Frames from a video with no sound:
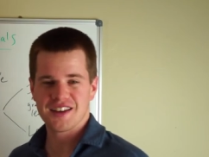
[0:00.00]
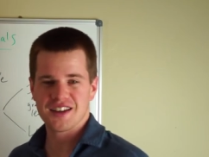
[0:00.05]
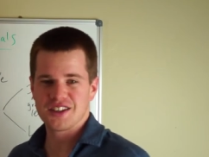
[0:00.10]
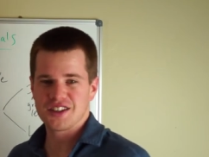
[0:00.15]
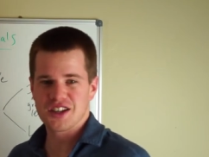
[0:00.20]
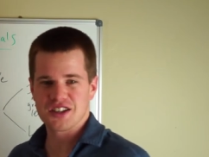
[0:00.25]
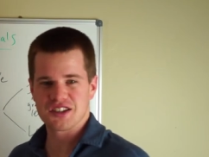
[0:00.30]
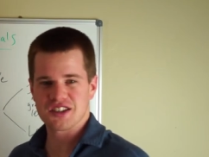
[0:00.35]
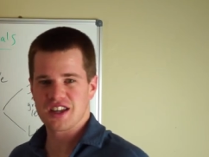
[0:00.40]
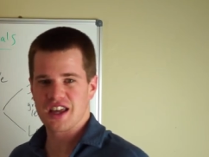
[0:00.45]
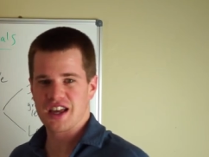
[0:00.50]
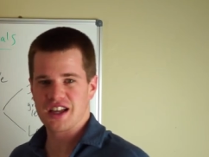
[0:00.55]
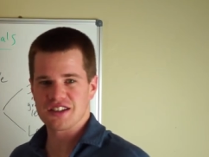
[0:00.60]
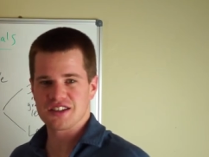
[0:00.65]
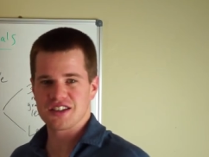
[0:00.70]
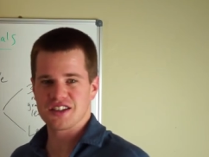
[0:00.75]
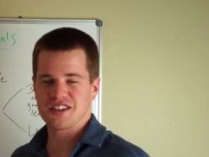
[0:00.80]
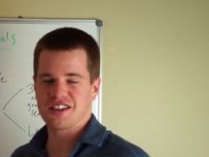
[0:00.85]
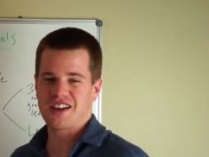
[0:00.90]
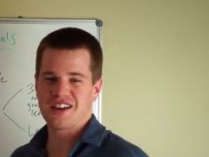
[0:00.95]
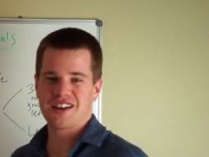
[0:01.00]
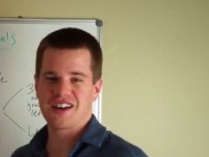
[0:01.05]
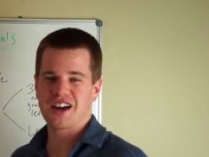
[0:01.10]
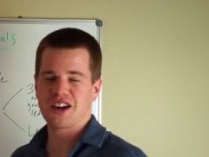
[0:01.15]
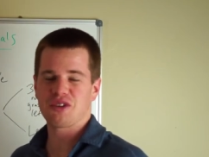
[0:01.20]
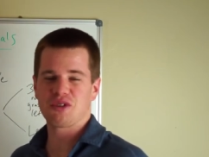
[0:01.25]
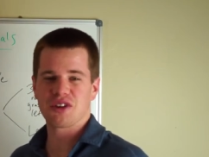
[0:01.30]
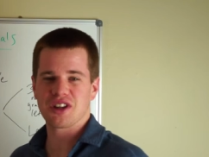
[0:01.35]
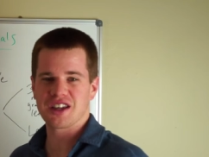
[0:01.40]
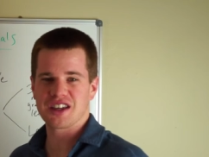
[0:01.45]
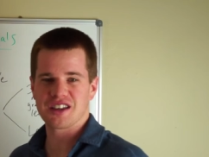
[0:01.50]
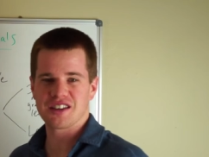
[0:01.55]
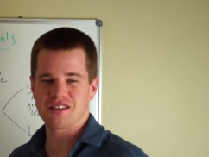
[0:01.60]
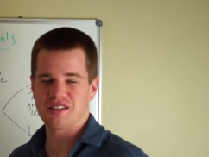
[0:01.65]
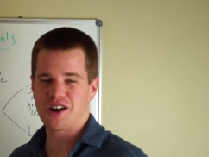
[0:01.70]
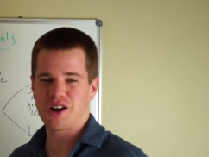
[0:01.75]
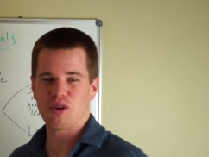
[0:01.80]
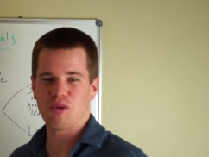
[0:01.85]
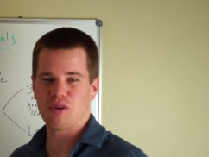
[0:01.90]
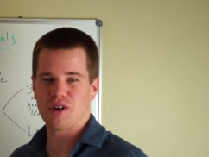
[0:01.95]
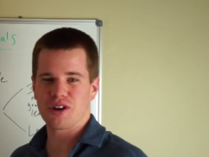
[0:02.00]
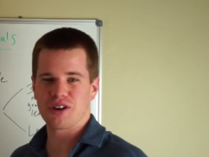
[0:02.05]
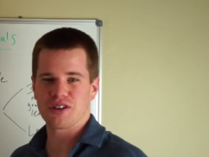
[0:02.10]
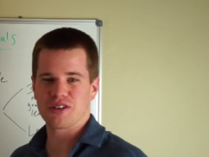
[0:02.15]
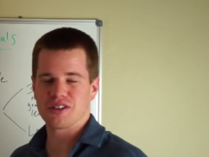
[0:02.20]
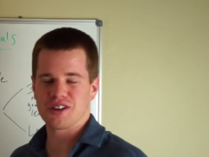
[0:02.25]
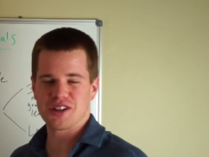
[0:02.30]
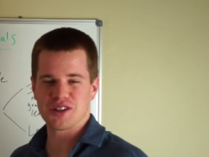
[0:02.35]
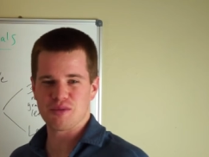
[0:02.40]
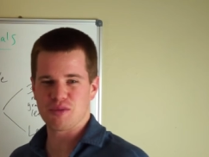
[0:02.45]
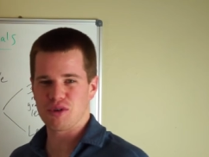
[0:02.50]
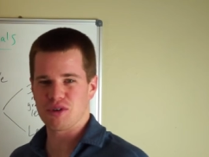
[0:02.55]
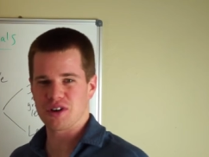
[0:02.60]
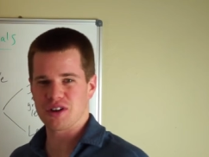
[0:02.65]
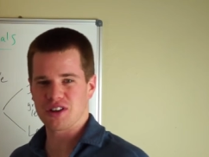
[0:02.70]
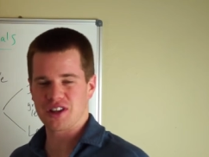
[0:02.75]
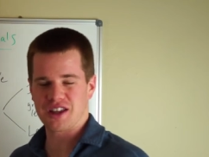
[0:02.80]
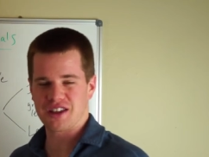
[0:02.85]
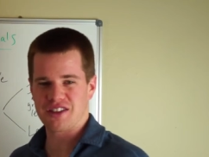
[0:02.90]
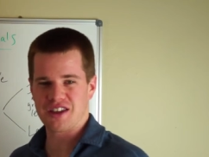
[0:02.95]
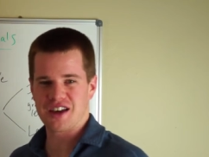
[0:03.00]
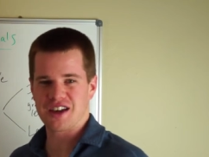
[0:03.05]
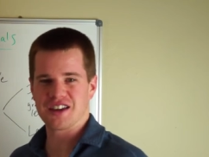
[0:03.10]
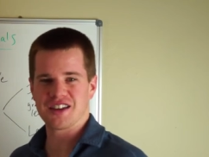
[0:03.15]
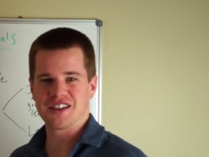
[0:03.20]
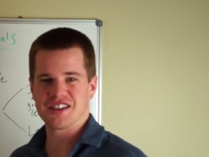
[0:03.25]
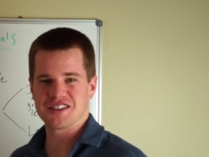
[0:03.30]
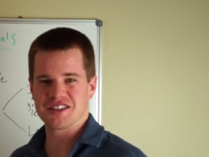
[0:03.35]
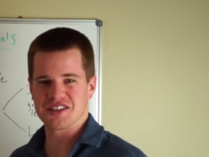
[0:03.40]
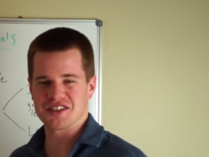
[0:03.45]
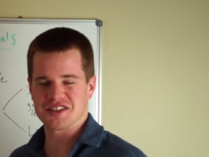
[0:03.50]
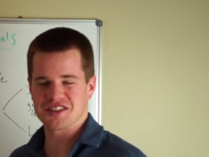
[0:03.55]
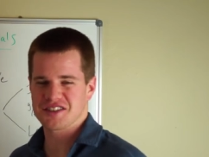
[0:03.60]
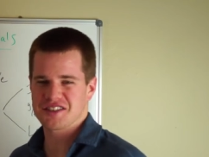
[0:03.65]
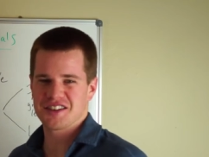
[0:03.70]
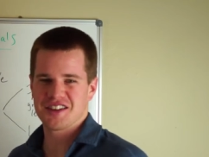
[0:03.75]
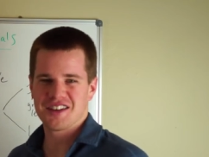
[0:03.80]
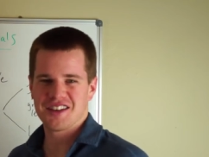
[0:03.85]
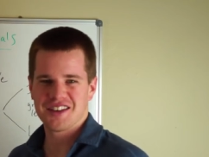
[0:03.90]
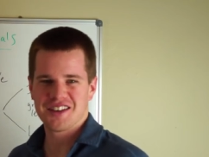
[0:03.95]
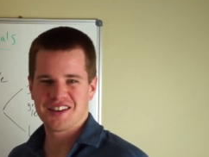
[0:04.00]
It does enhance it. I don't like hot water in the morning like that. It's just,